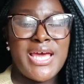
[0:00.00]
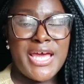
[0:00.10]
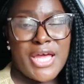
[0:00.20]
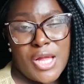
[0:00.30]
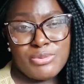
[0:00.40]

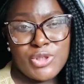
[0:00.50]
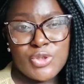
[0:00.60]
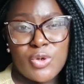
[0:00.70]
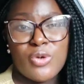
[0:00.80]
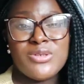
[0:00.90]
helped
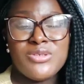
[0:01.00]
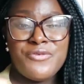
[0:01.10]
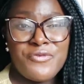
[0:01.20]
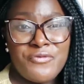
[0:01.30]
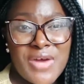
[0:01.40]
you or
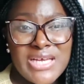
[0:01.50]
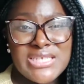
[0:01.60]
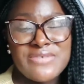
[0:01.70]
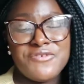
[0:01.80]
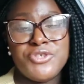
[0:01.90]
if you find
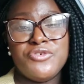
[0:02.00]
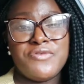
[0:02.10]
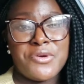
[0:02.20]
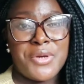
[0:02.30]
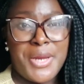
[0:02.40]
this video
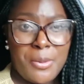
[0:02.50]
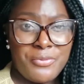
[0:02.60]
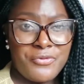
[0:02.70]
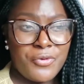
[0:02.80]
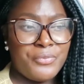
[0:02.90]
very
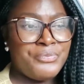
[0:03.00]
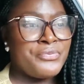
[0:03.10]
helpful.